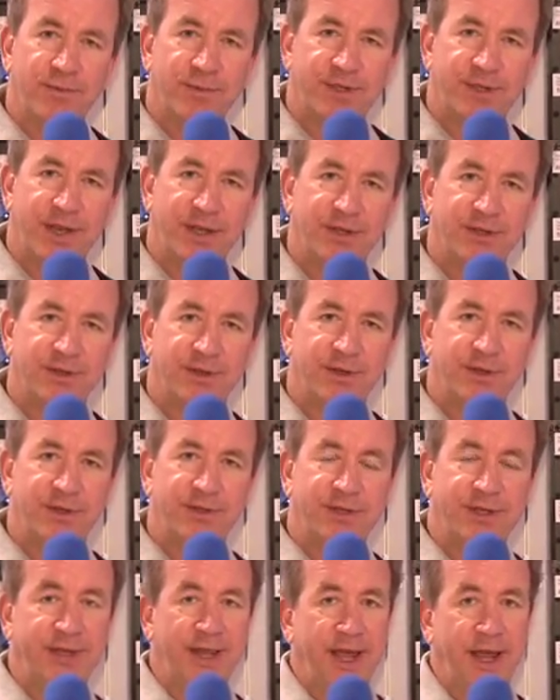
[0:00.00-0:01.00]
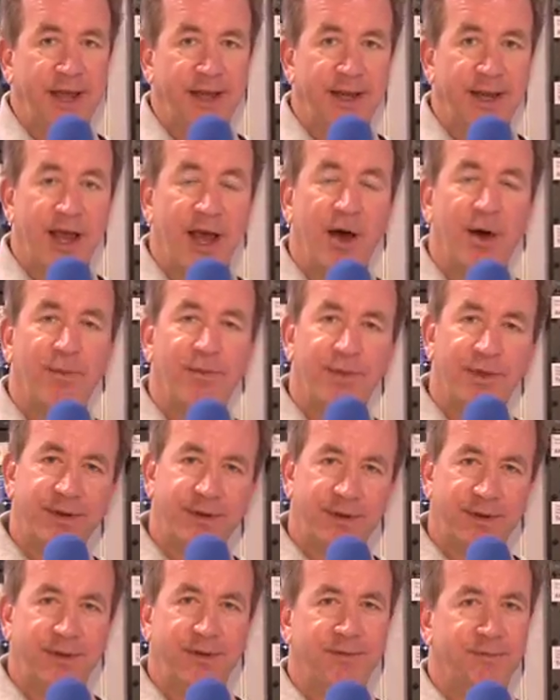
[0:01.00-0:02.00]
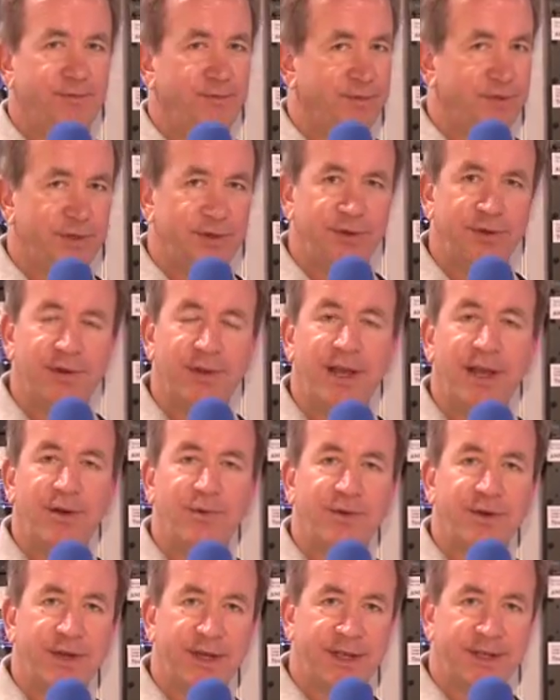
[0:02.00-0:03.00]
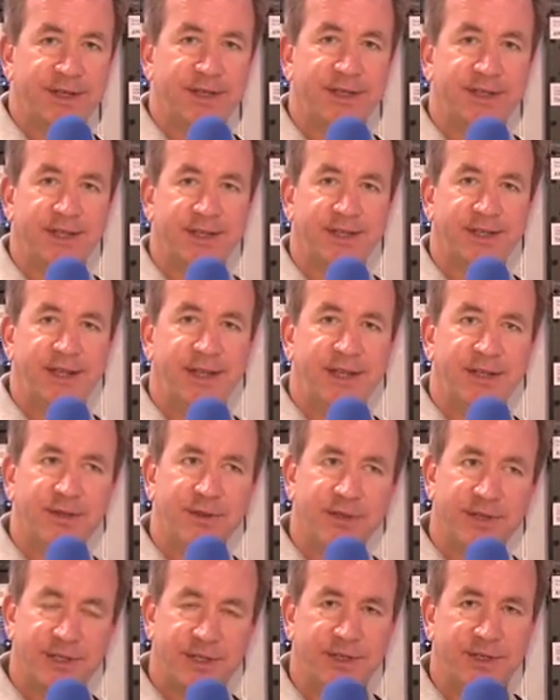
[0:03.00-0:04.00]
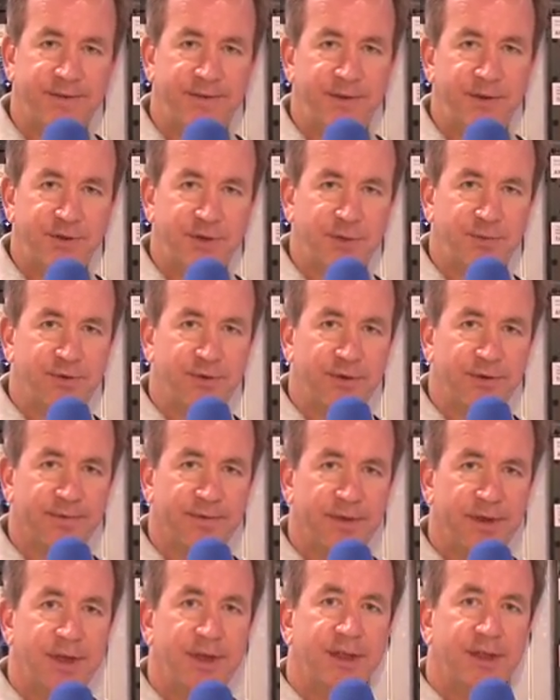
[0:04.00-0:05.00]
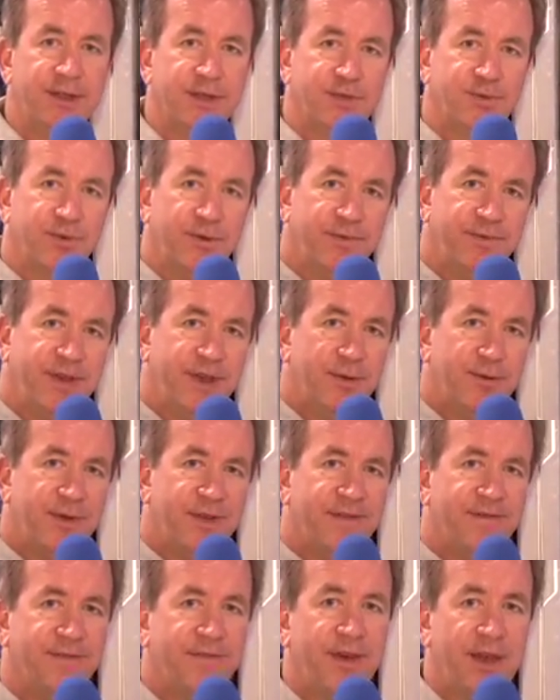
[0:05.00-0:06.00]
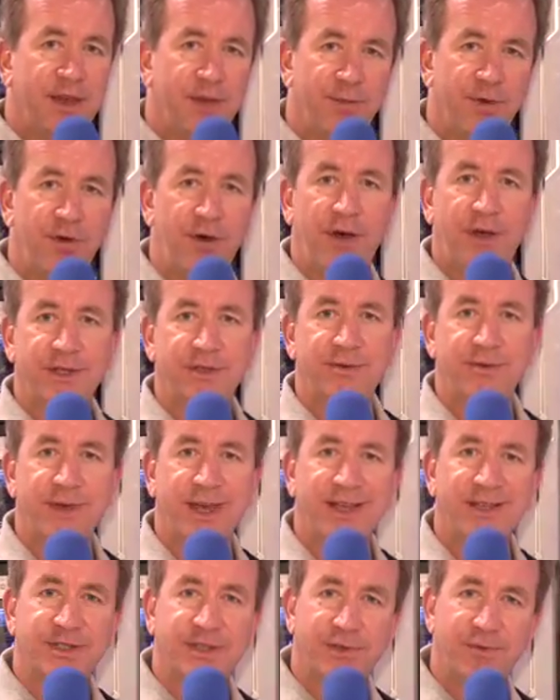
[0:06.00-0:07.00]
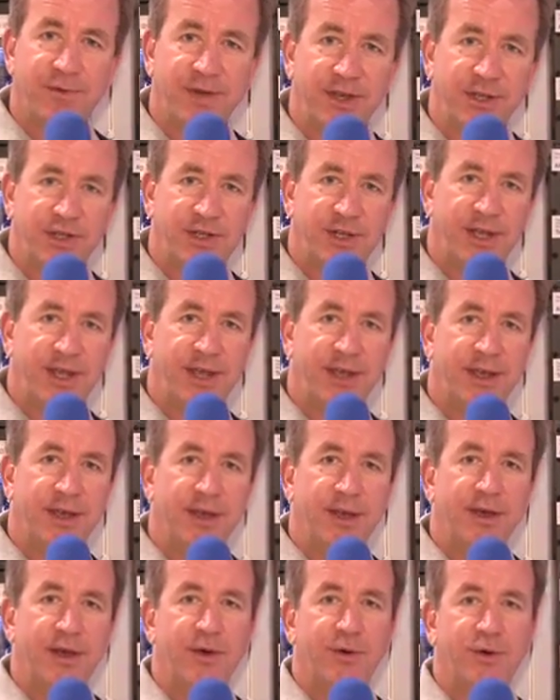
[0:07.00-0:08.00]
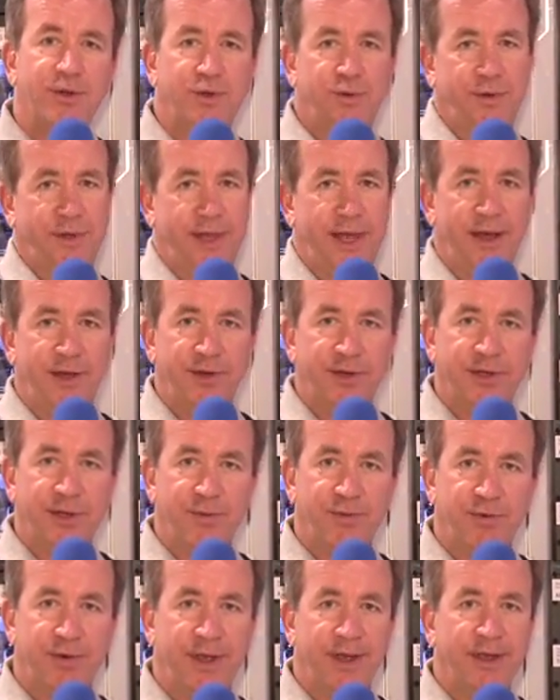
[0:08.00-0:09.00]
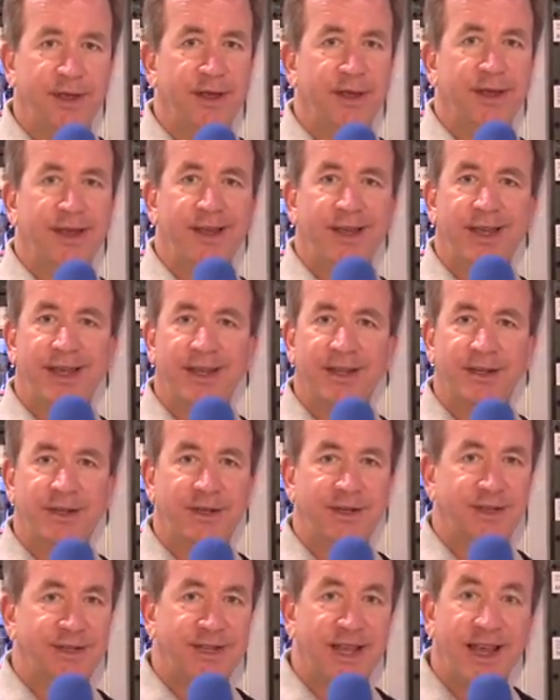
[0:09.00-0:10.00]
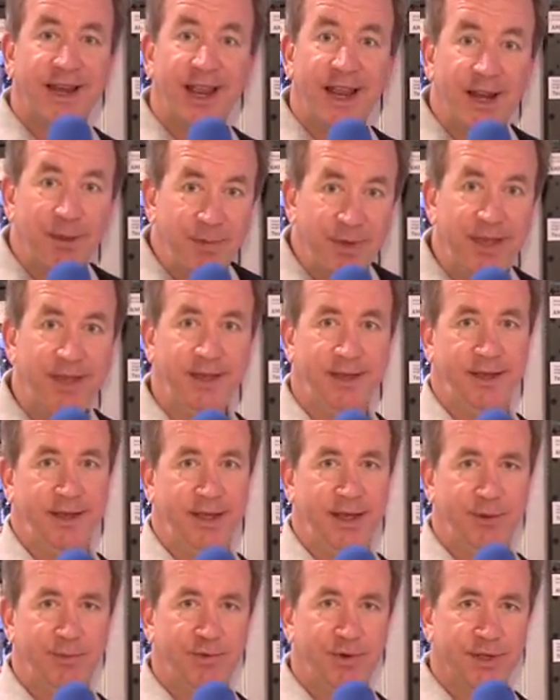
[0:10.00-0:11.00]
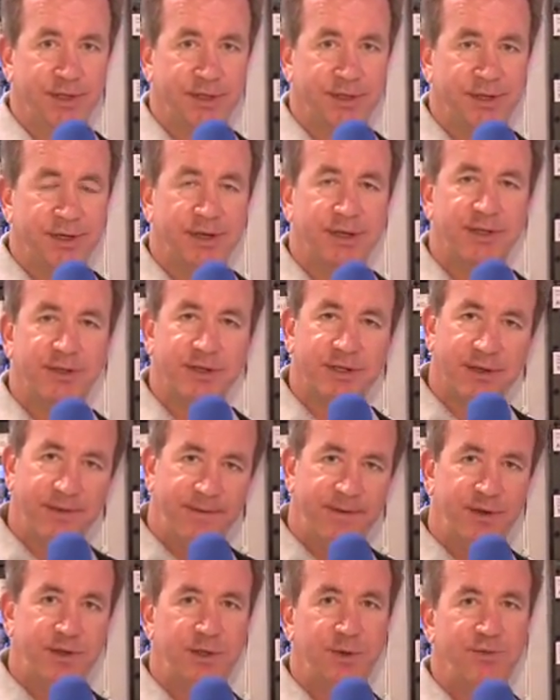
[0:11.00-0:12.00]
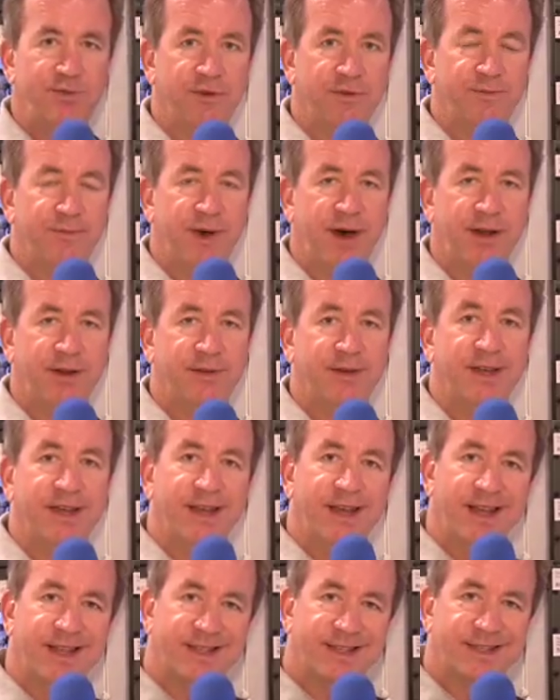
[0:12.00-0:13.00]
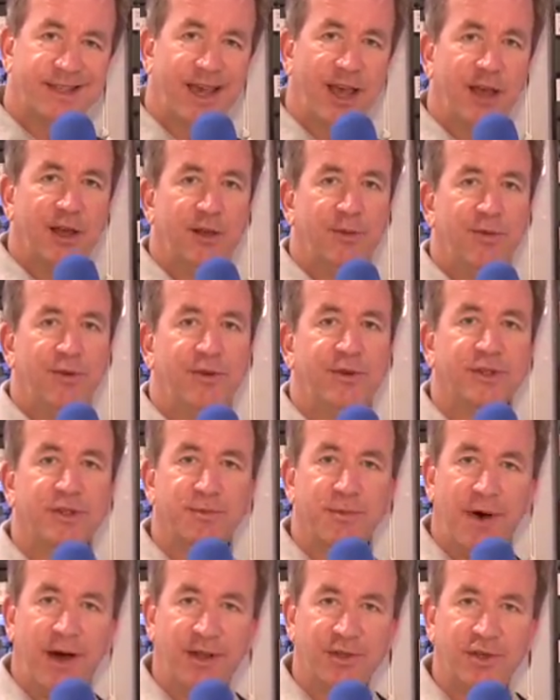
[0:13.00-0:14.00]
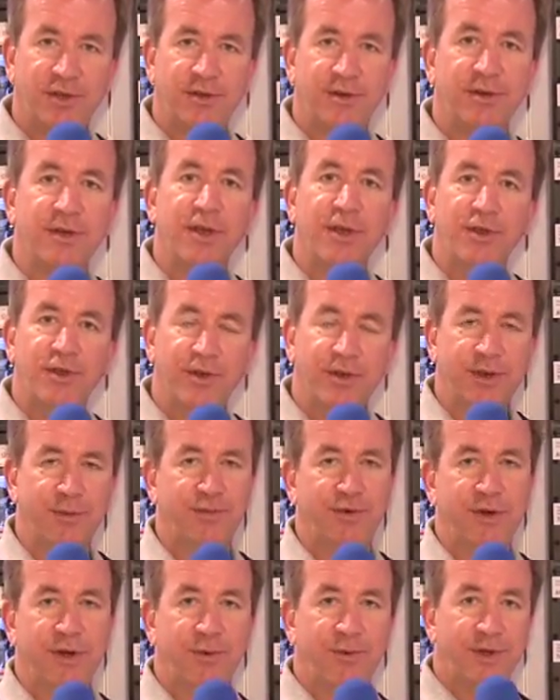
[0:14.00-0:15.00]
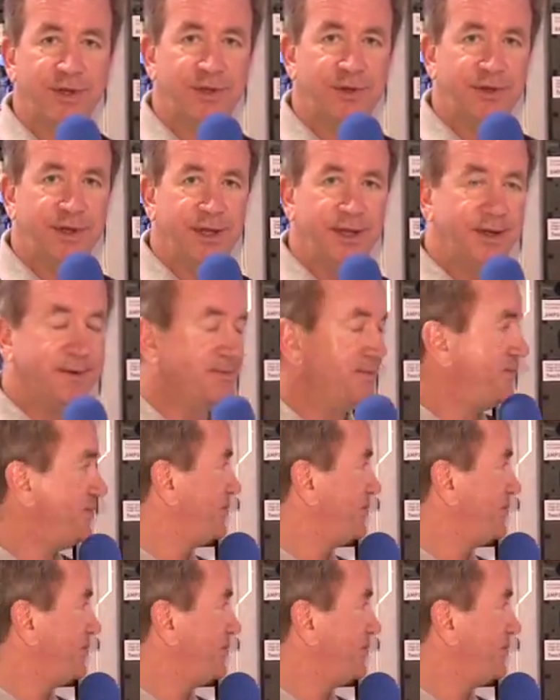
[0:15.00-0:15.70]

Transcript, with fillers: stations are using eight now, but sooner or later we're going to get to 16 so this is future proof this will be available also as 3g which will allow you to bring in 1080p inputs so it's a future proof model it's scalable it's modular you can put in what you need